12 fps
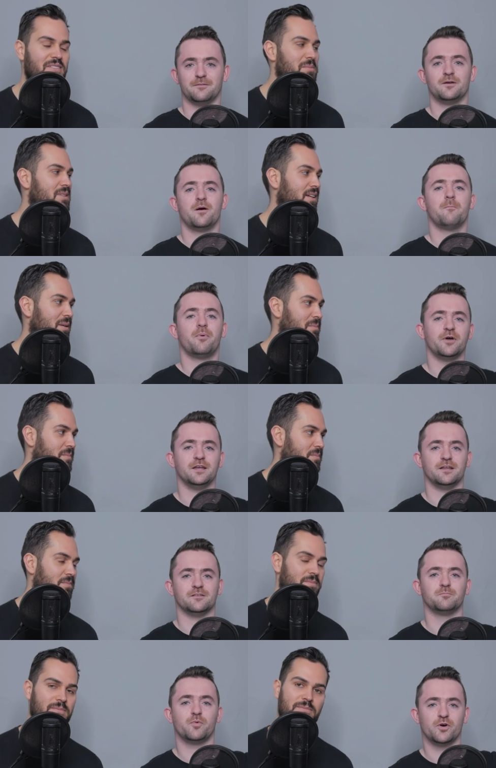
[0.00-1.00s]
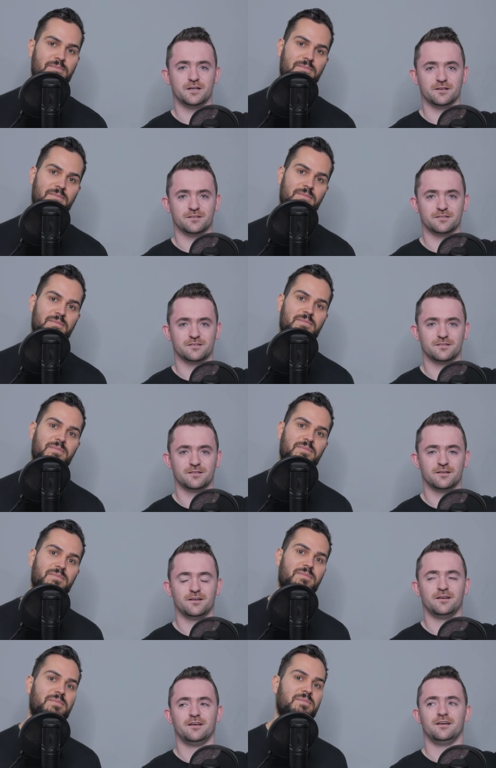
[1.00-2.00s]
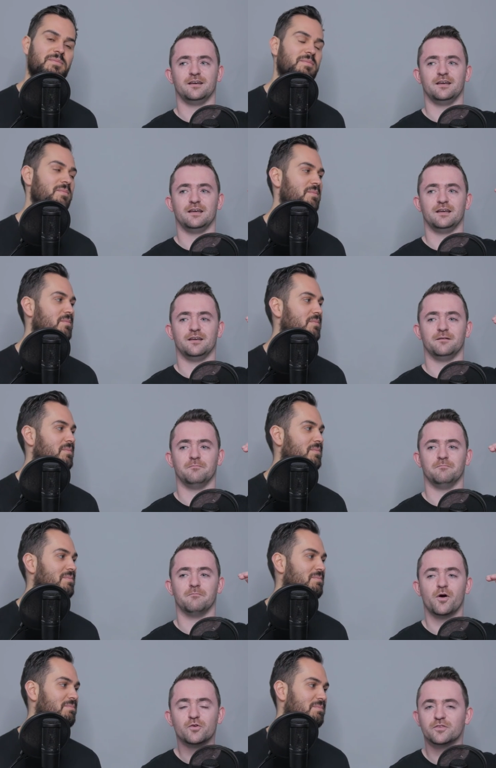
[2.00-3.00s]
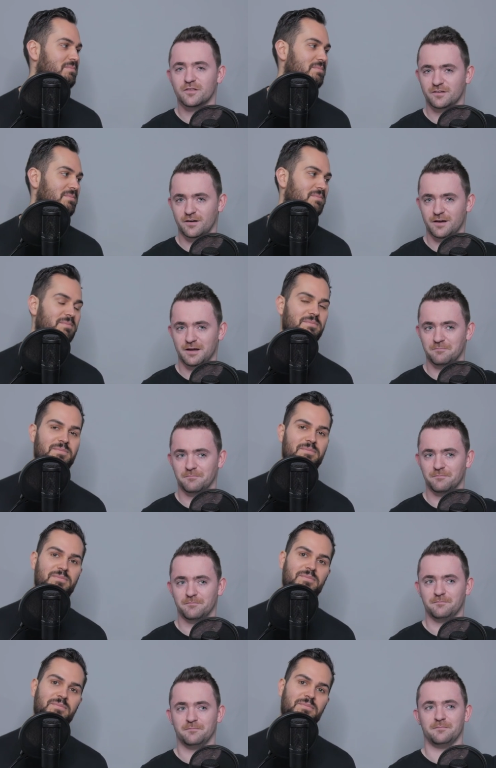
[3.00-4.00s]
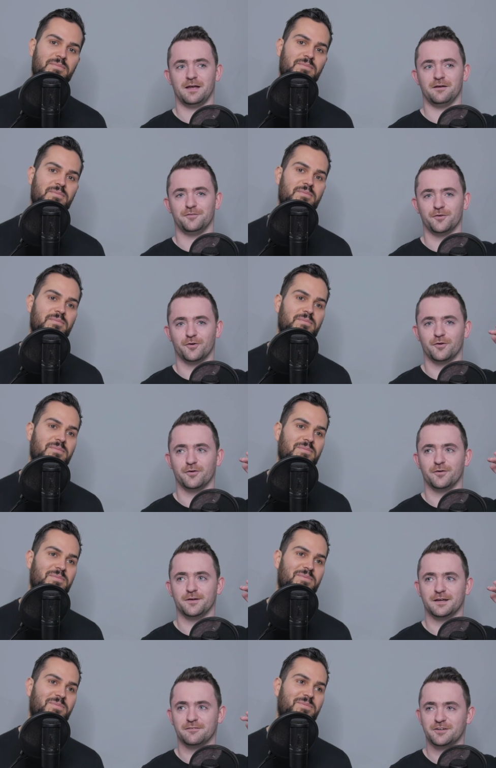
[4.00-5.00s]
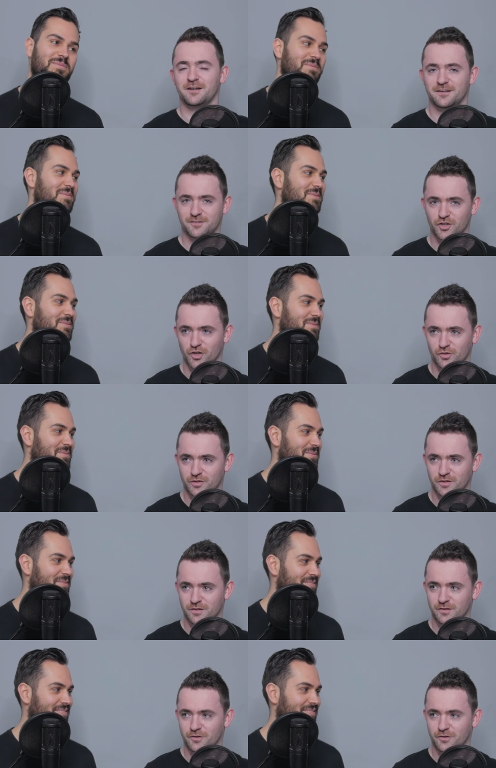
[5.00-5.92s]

Speaker 1: have some time. Point is, most of the time, if you're giving an excuse